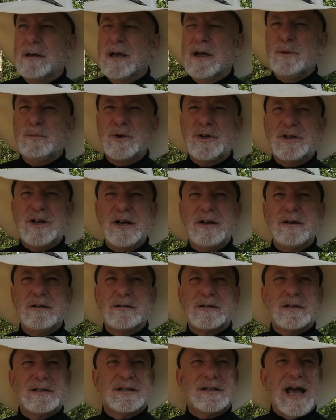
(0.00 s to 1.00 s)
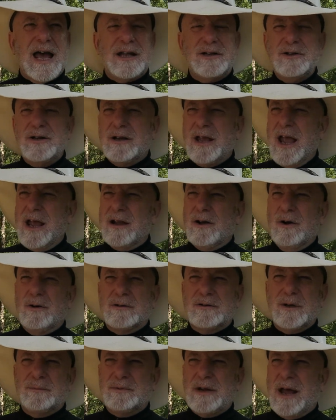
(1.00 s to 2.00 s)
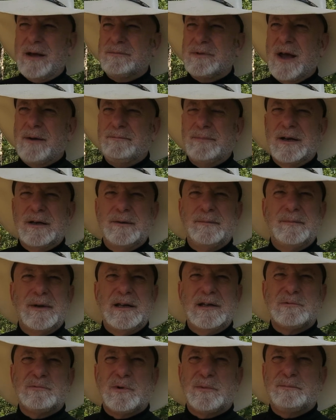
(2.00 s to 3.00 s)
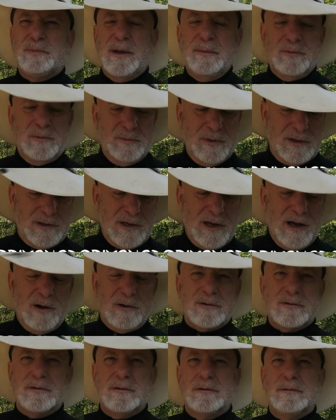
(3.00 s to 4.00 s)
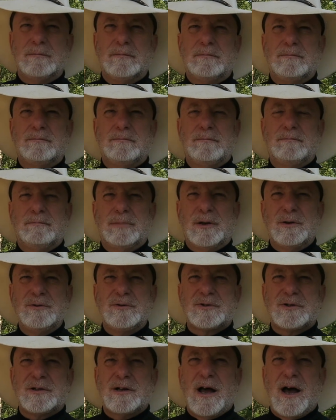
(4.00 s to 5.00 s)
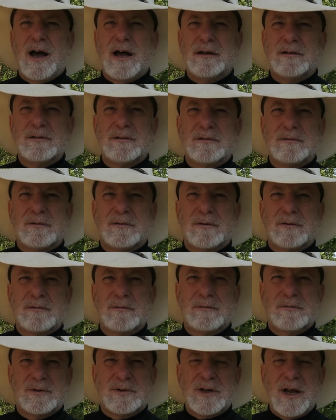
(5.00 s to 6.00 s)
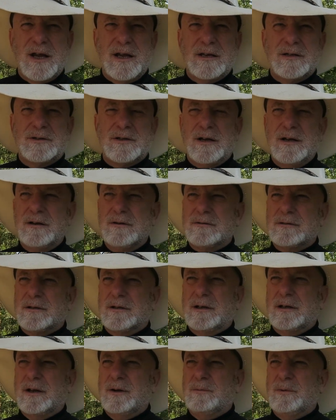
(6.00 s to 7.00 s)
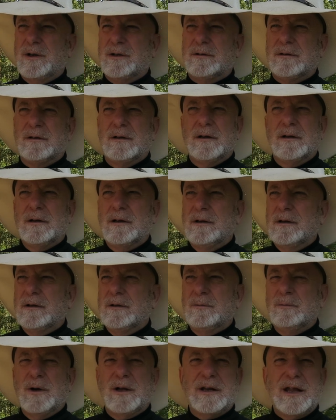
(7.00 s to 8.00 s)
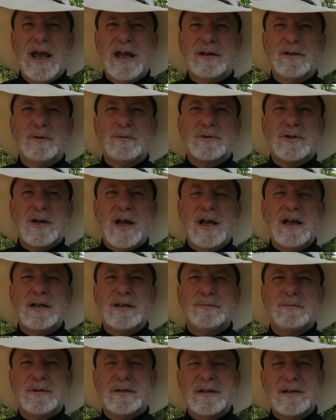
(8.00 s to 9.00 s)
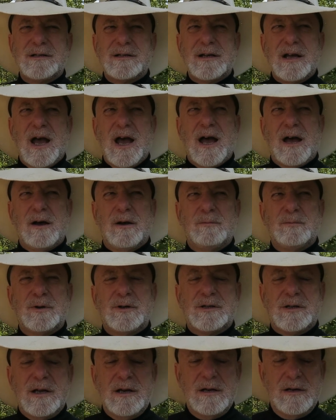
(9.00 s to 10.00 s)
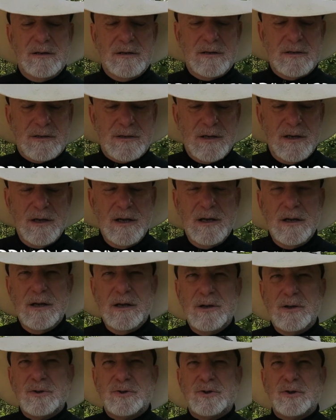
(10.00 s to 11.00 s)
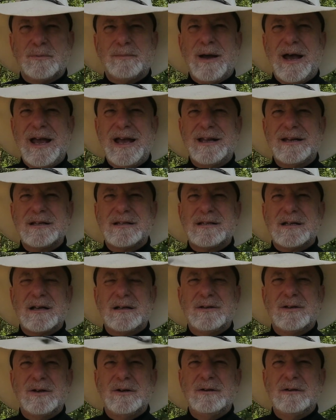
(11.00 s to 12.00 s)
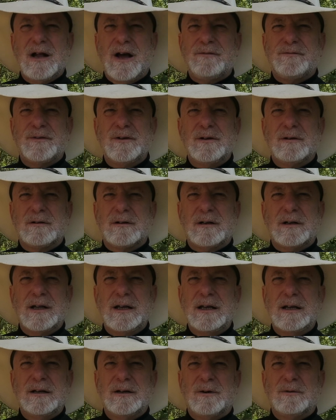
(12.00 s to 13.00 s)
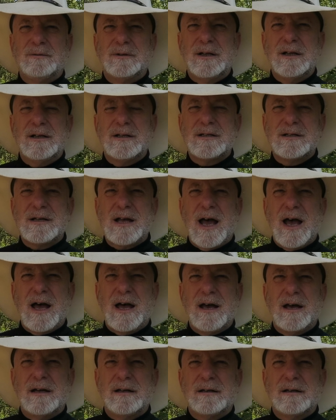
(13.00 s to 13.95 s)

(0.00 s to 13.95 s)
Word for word: And with tears in his eyes, and you can't go, sometimes I've been in meetings where people went to altar and blew snot and shed tears, and then they went went and had no change. But this guy, with tears, shook my hand and said, Dude, I feel clean on the inside.